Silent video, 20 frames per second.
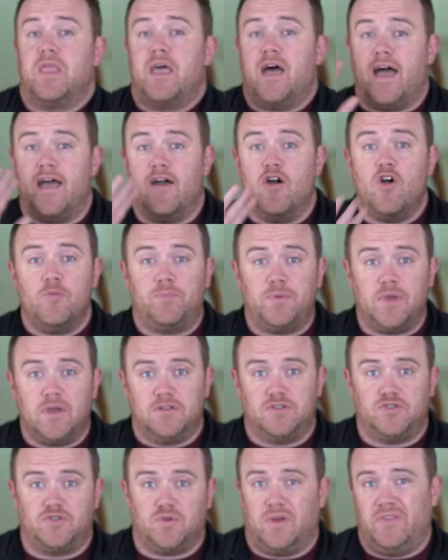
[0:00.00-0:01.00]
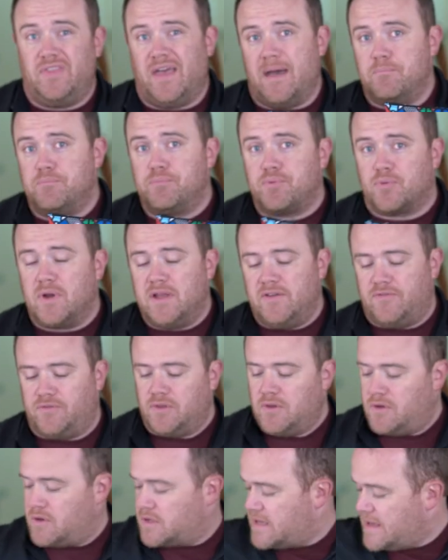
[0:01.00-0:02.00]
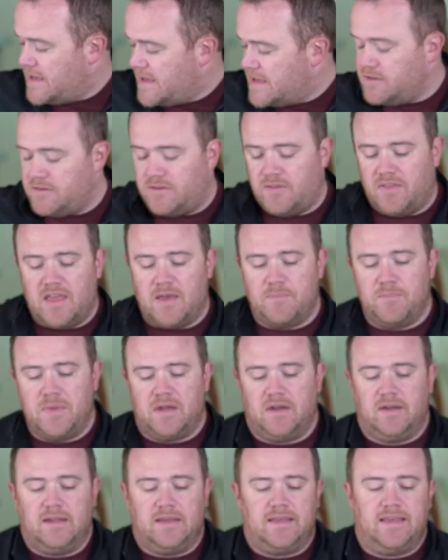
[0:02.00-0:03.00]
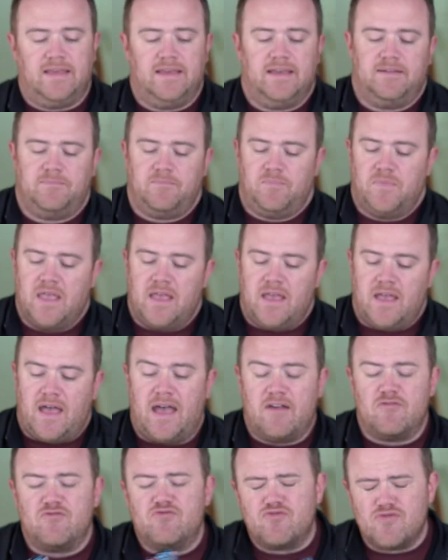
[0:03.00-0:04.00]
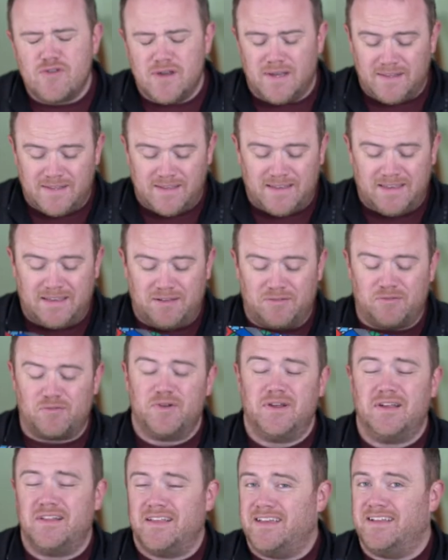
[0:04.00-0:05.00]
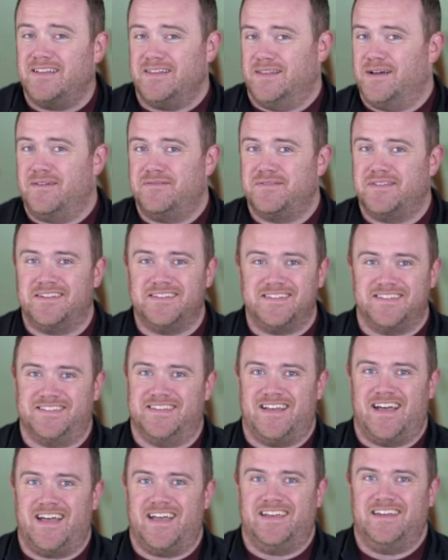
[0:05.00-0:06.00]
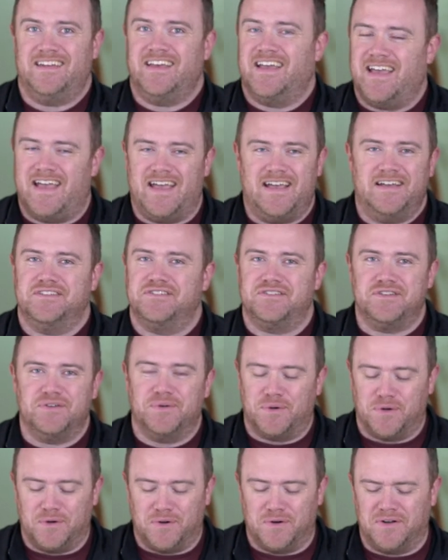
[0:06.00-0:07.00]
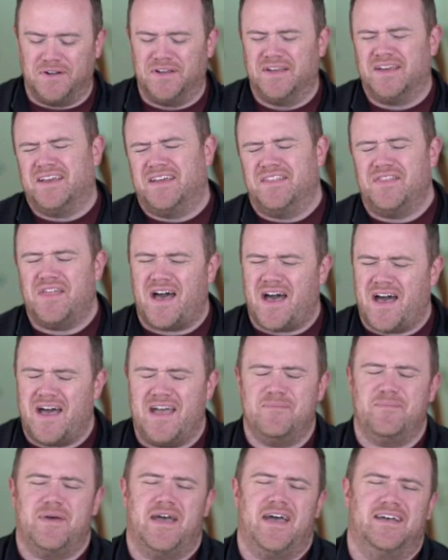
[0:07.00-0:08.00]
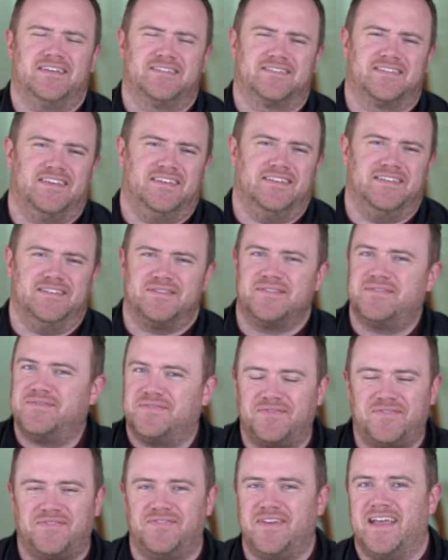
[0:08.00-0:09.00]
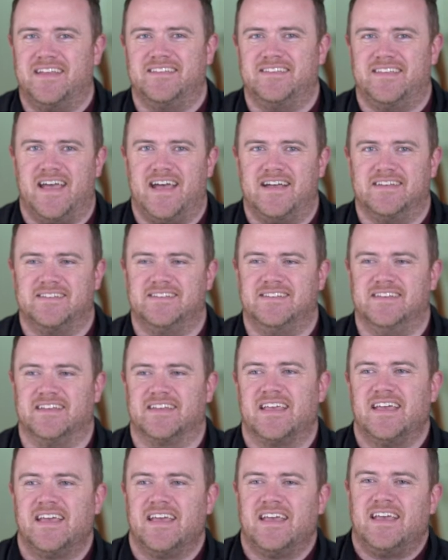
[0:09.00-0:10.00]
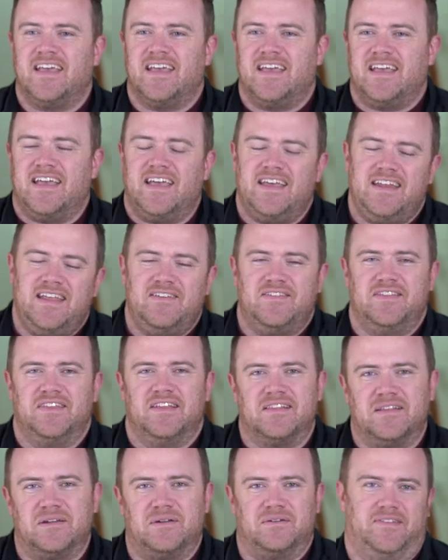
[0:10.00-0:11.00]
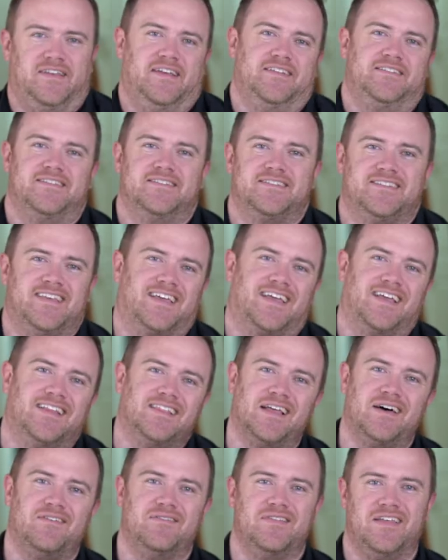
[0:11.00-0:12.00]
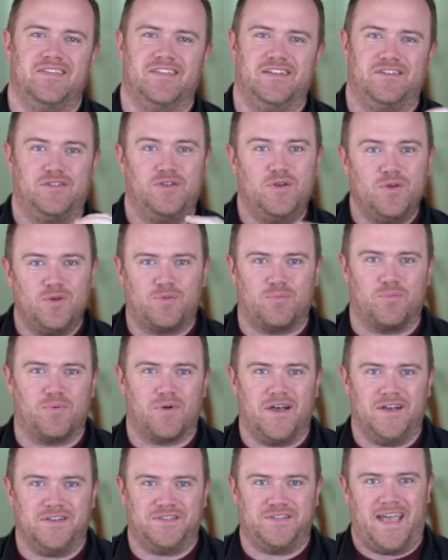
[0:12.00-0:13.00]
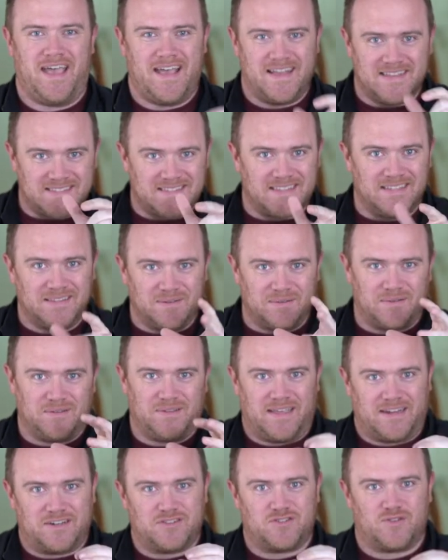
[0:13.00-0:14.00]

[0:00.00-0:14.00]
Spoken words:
I hope you enjoyed that brief look into the amenity kit. I really, really love the design, as you heard. The eye mask is fantastic, And even the little touches, like I love that the toothbrush has the little like